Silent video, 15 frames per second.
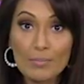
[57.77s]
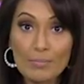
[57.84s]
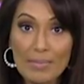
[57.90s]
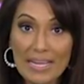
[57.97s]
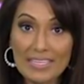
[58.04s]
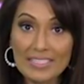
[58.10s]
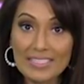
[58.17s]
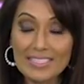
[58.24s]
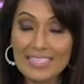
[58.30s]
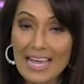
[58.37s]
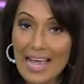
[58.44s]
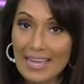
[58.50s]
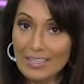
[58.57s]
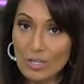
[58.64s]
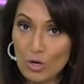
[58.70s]
medicine,
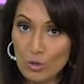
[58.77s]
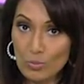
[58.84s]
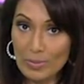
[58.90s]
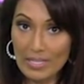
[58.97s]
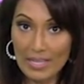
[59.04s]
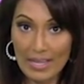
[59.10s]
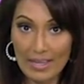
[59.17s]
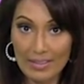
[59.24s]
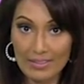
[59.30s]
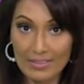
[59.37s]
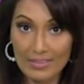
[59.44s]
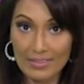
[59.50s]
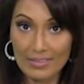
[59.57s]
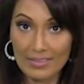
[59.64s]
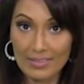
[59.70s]
and global
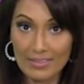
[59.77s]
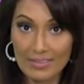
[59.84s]
health.